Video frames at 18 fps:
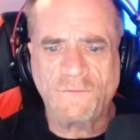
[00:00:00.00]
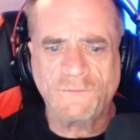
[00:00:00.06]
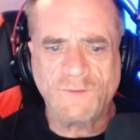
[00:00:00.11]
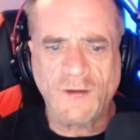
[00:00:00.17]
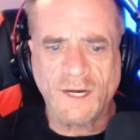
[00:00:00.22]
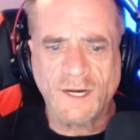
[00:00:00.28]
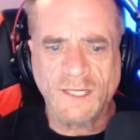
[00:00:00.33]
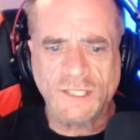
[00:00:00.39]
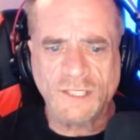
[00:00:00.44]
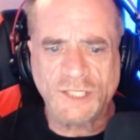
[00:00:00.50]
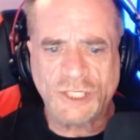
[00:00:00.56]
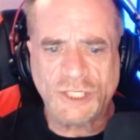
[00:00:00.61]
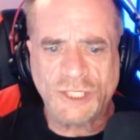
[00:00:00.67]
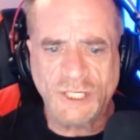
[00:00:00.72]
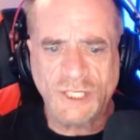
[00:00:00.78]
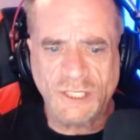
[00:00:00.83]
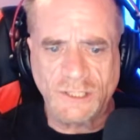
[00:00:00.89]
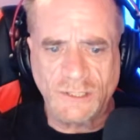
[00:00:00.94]
on his
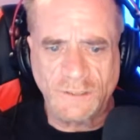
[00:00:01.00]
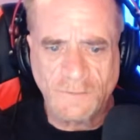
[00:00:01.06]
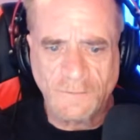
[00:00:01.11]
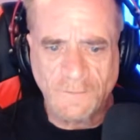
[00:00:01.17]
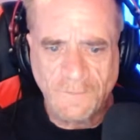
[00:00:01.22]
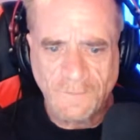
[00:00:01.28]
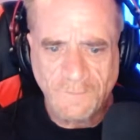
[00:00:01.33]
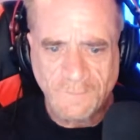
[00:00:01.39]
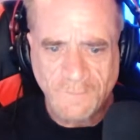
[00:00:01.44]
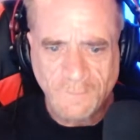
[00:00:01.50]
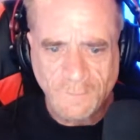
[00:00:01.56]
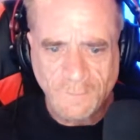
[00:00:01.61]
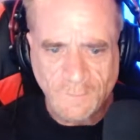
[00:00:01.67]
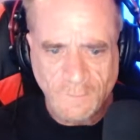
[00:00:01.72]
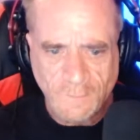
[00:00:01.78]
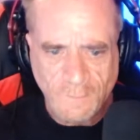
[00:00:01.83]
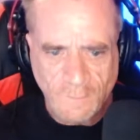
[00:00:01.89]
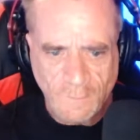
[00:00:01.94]
chin.
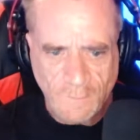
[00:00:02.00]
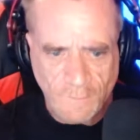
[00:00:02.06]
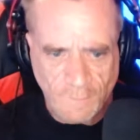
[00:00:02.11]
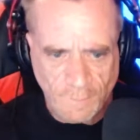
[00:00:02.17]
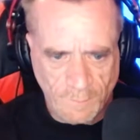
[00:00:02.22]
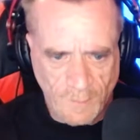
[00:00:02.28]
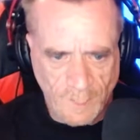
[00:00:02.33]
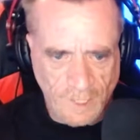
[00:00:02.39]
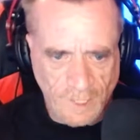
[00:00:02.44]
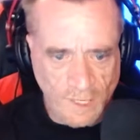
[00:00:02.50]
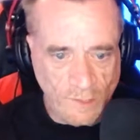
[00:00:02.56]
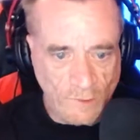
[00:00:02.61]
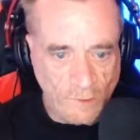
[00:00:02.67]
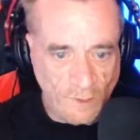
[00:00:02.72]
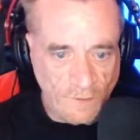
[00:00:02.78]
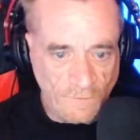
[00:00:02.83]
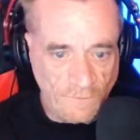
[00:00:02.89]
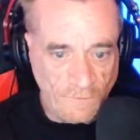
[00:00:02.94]

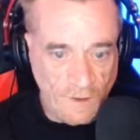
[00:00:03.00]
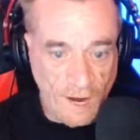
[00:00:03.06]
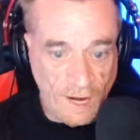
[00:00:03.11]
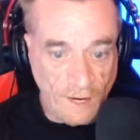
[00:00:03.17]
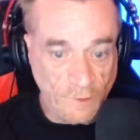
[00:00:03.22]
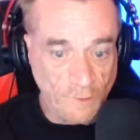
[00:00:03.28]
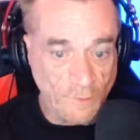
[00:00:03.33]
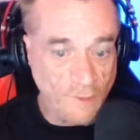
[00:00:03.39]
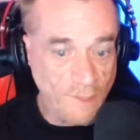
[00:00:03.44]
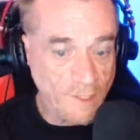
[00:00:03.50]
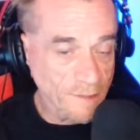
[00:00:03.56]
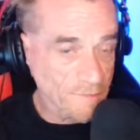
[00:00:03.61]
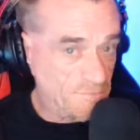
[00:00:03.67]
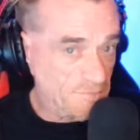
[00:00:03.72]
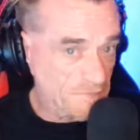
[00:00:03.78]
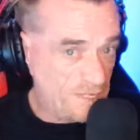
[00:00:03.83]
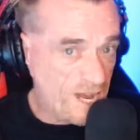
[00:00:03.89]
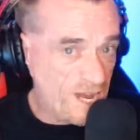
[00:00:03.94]
Bagheera followed
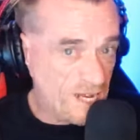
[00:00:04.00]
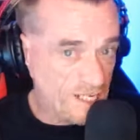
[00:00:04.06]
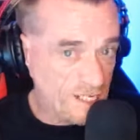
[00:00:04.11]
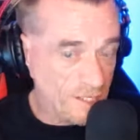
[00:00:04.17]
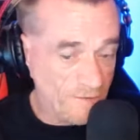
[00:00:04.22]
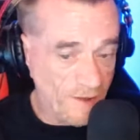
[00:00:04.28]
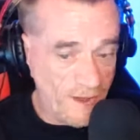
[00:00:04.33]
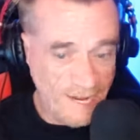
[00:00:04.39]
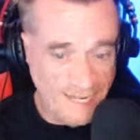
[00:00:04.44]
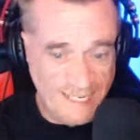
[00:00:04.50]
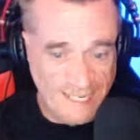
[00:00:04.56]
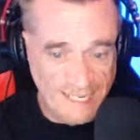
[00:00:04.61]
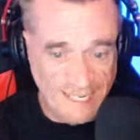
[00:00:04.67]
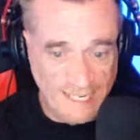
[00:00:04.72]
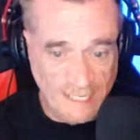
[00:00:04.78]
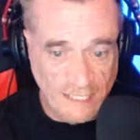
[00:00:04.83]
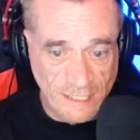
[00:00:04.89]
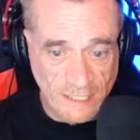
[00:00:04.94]
in case of
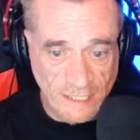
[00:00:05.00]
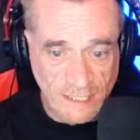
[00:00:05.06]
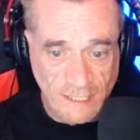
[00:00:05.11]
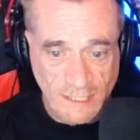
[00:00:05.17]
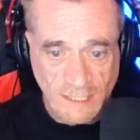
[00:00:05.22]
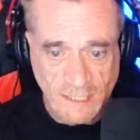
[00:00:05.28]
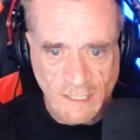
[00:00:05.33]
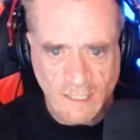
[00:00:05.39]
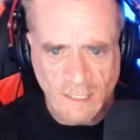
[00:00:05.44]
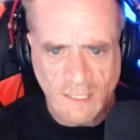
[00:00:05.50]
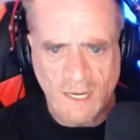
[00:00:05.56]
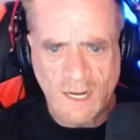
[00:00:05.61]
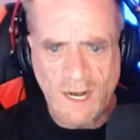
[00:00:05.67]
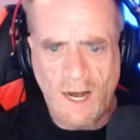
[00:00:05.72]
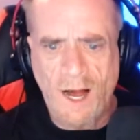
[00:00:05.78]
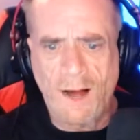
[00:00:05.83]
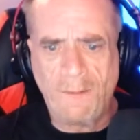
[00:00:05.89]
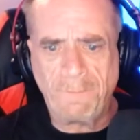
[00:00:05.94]
accidents.
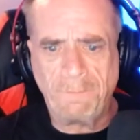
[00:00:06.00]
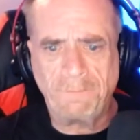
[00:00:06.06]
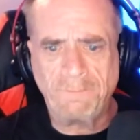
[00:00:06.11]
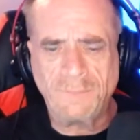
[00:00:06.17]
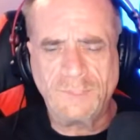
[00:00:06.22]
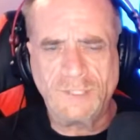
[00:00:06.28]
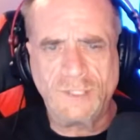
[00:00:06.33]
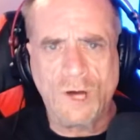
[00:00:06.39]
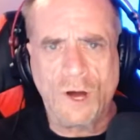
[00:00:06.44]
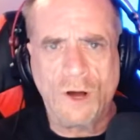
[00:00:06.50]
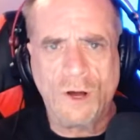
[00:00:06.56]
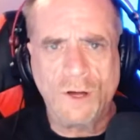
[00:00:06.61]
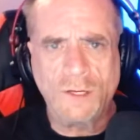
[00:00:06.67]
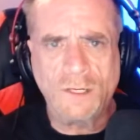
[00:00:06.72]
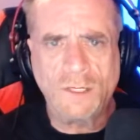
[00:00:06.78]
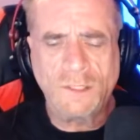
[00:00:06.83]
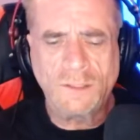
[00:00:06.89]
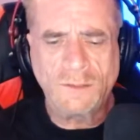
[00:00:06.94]
"Up,
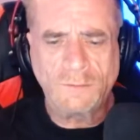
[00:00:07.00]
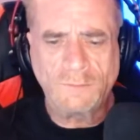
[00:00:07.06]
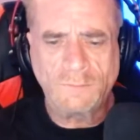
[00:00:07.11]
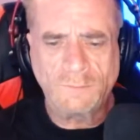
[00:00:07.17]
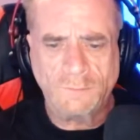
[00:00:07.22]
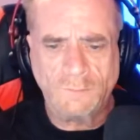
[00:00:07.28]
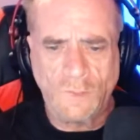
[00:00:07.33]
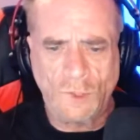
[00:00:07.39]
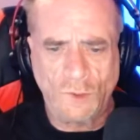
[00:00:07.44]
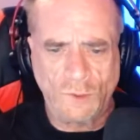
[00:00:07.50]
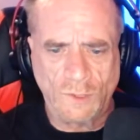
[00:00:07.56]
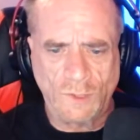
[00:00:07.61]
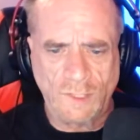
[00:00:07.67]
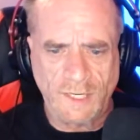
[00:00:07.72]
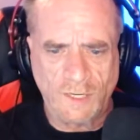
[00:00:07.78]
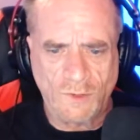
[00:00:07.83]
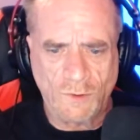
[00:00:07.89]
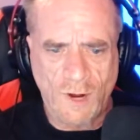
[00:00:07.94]
dog!"
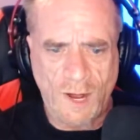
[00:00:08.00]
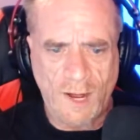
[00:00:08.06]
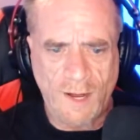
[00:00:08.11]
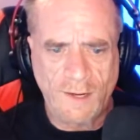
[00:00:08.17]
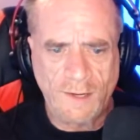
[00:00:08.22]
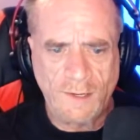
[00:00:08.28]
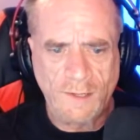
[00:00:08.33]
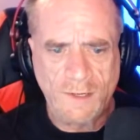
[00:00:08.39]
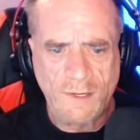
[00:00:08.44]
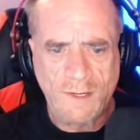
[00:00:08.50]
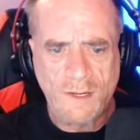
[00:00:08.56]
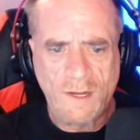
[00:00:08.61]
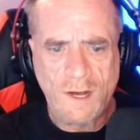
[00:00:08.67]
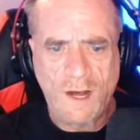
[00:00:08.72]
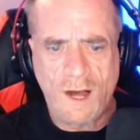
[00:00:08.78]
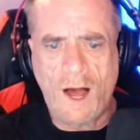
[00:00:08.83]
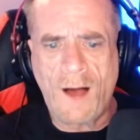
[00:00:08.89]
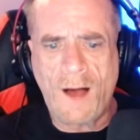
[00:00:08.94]
Mowgli cried.
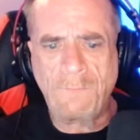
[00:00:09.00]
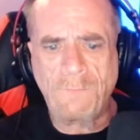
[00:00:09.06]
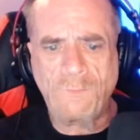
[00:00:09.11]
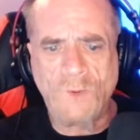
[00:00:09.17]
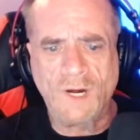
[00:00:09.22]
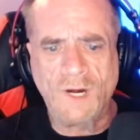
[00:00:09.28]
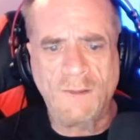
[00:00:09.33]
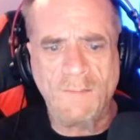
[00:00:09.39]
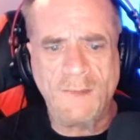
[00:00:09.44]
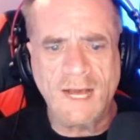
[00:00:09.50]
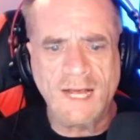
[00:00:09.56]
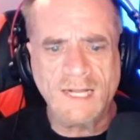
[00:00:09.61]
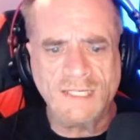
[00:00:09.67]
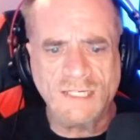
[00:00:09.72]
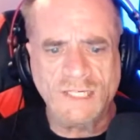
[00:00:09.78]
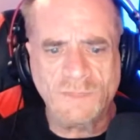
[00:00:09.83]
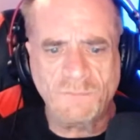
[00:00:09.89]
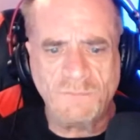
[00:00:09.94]
"Up when a
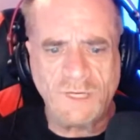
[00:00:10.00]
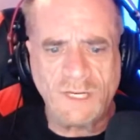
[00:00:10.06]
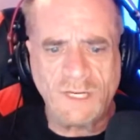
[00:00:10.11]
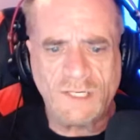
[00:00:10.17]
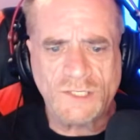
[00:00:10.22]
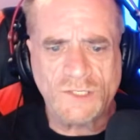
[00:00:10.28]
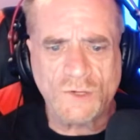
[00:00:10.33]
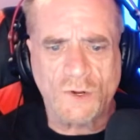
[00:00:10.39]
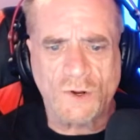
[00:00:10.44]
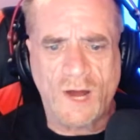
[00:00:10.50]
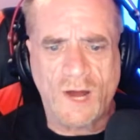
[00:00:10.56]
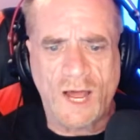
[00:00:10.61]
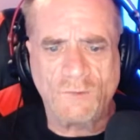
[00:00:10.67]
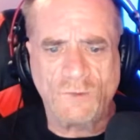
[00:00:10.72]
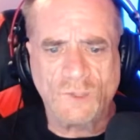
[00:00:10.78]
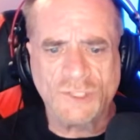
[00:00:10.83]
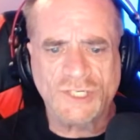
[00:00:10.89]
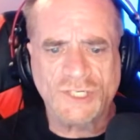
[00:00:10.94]
man speaks, or I
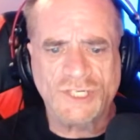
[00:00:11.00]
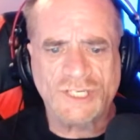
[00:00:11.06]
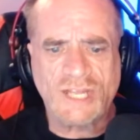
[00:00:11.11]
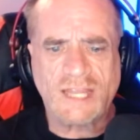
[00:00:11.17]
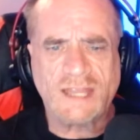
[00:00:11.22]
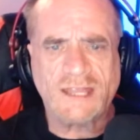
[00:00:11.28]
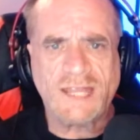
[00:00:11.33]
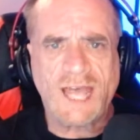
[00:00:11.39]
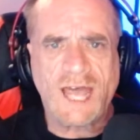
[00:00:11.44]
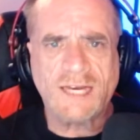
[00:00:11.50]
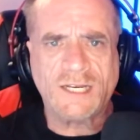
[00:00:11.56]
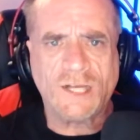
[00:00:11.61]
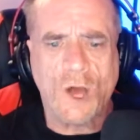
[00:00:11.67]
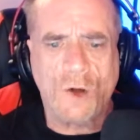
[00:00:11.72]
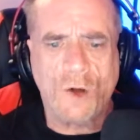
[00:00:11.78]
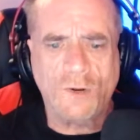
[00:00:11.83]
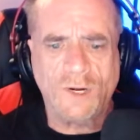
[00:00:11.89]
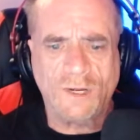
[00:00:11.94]
will set that
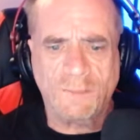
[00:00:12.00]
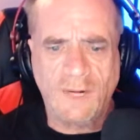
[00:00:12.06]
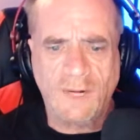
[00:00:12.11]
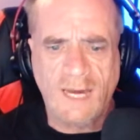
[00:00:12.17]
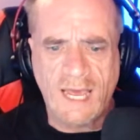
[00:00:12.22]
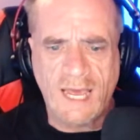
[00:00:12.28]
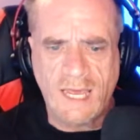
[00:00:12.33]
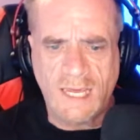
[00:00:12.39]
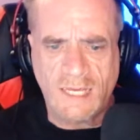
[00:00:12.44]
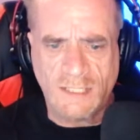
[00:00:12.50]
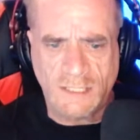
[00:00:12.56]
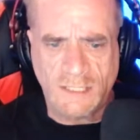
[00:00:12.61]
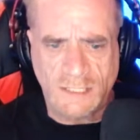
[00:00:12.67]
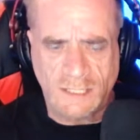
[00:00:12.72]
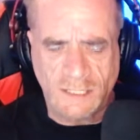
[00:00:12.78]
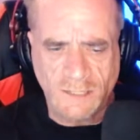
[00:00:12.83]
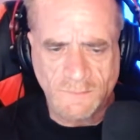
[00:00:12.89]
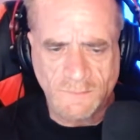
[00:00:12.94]
coat ablaze."